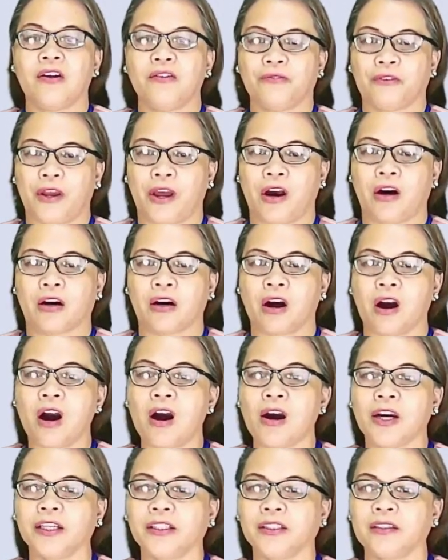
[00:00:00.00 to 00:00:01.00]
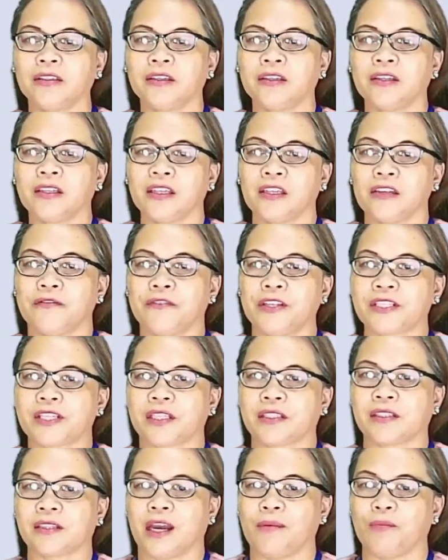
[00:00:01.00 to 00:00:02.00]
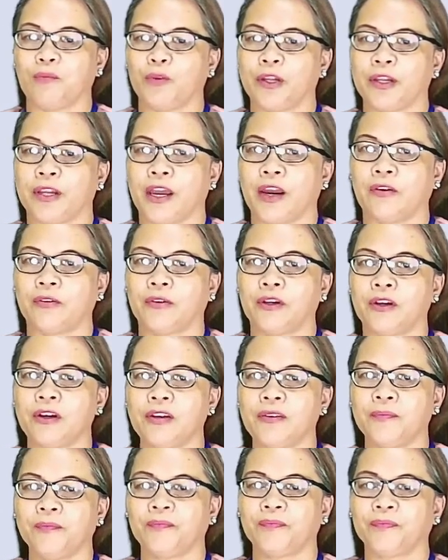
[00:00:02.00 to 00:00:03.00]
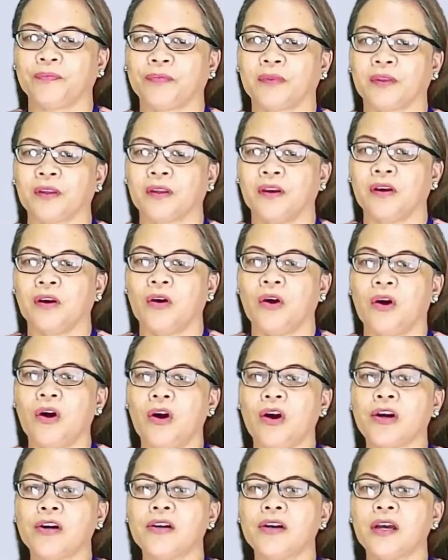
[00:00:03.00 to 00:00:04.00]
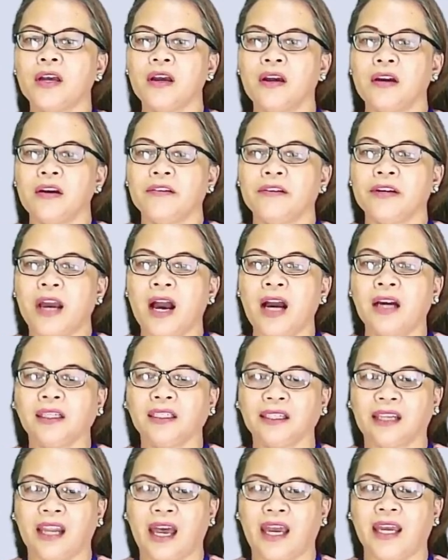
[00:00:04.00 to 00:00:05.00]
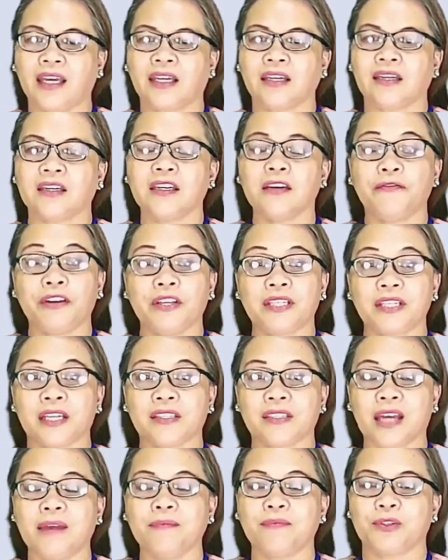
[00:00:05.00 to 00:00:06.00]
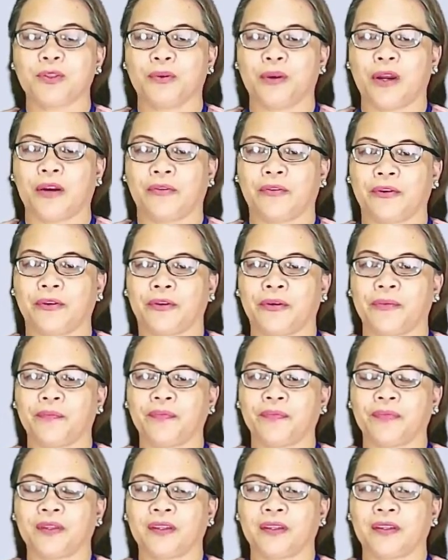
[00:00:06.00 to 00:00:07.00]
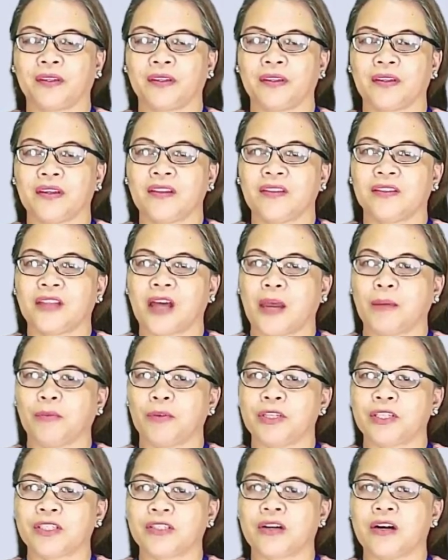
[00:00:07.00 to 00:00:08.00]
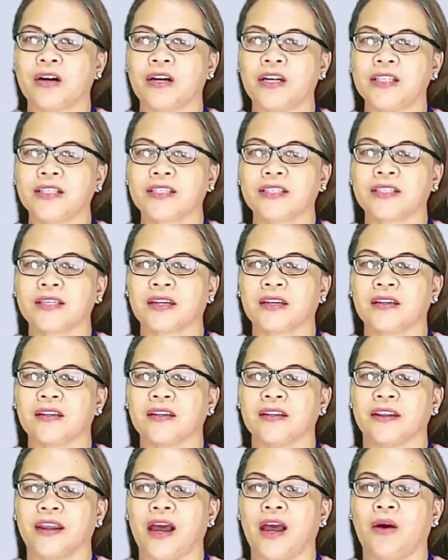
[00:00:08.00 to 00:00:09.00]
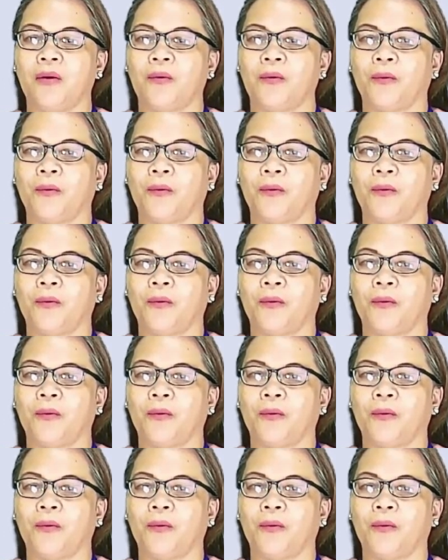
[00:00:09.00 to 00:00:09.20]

React hard if it's a type 1 error, or react like if it's a type 2 error. Timer starts now.